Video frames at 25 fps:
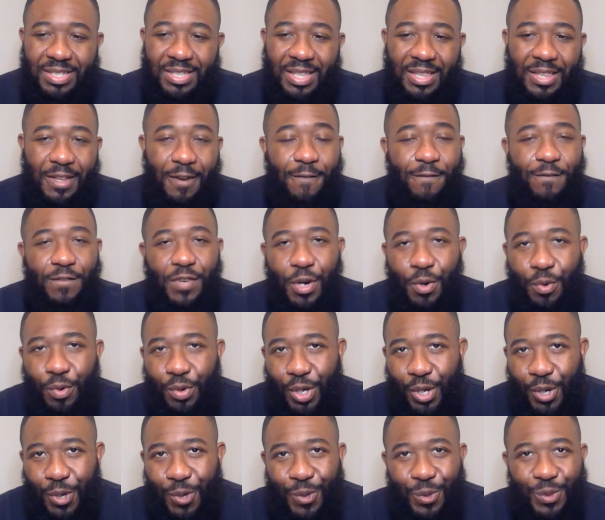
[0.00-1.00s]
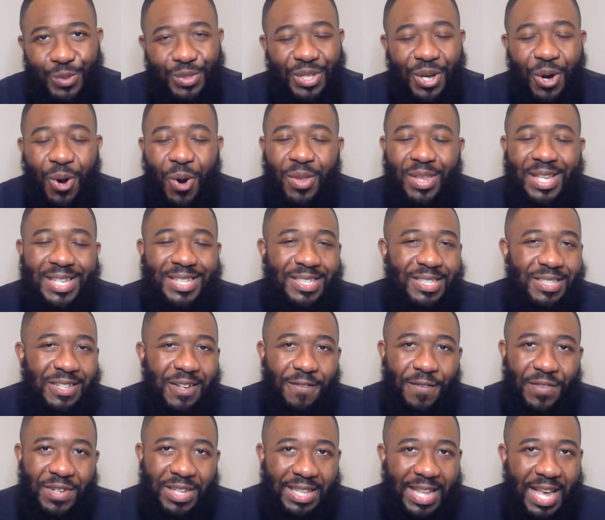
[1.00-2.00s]
the photos, all that
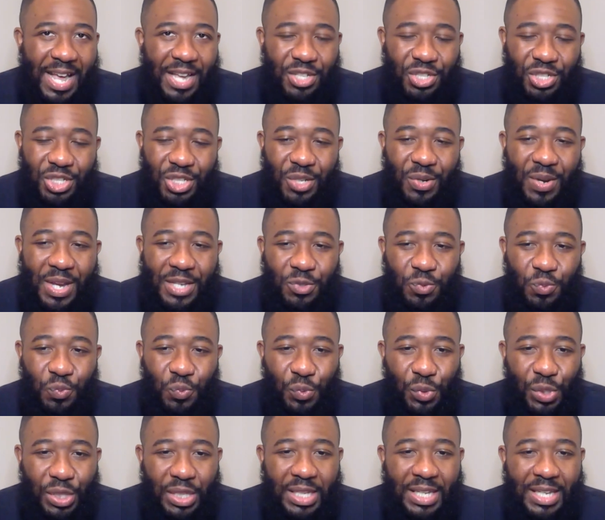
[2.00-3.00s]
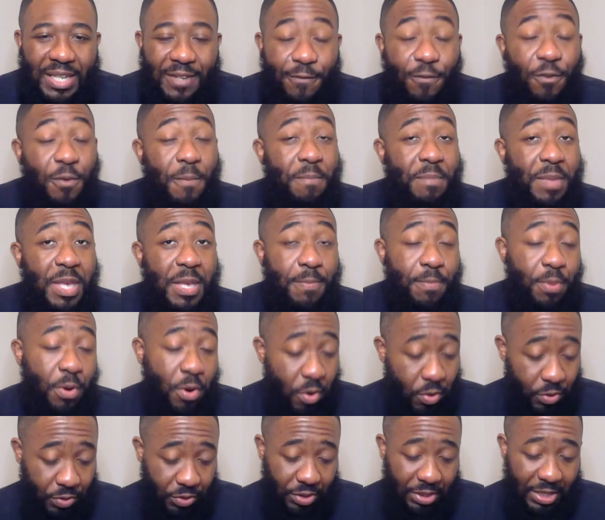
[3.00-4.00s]
stuff in the last year has really, for me
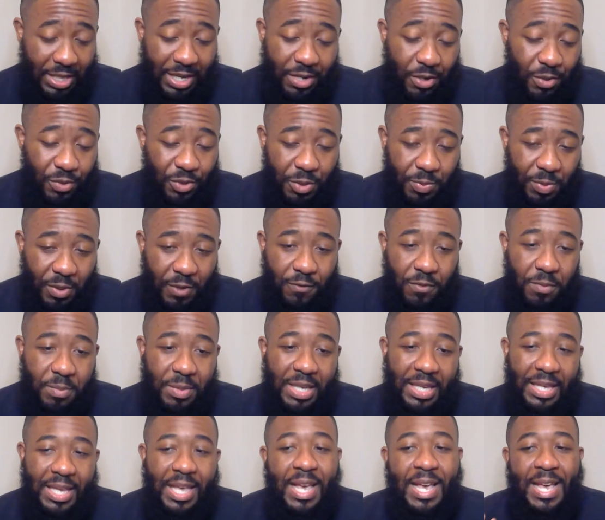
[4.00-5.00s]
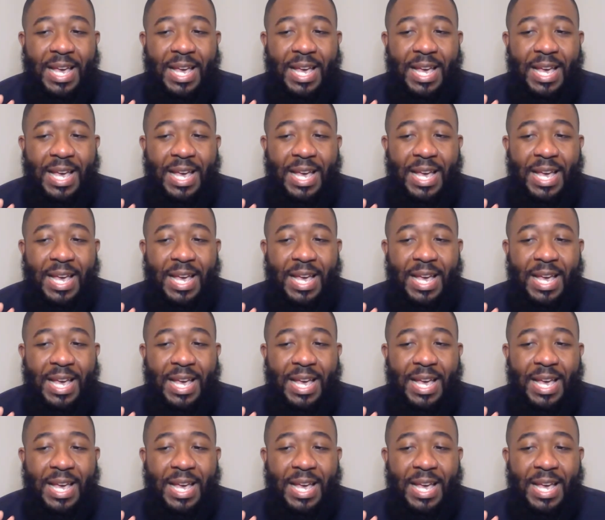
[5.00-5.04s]
personally, I can only speak for me,